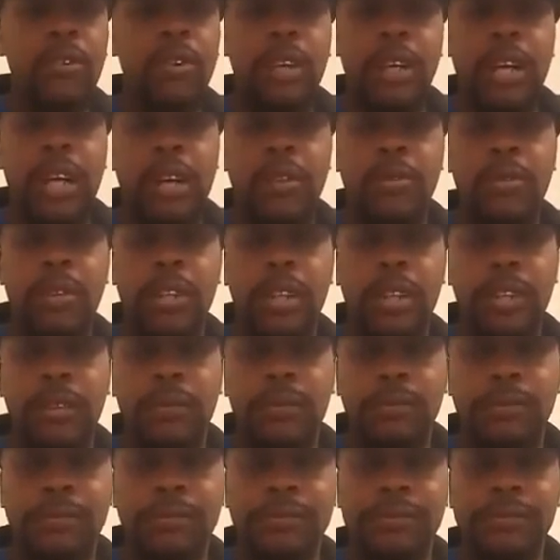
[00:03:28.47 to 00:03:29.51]
or not really?
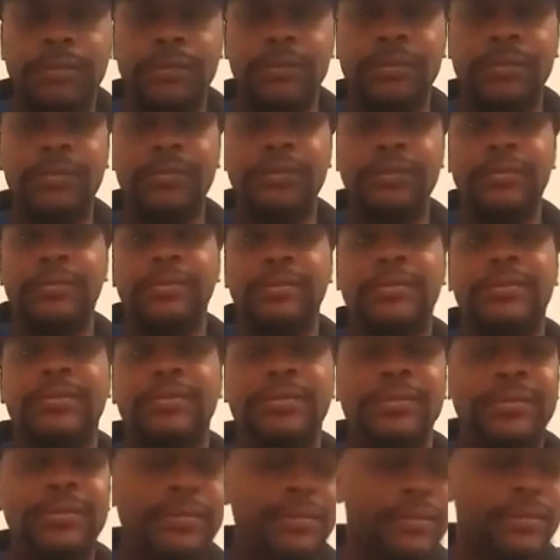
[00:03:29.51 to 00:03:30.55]

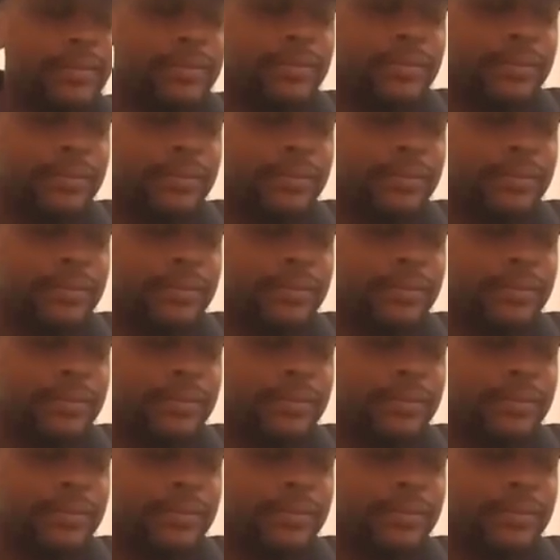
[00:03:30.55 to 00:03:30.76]
No,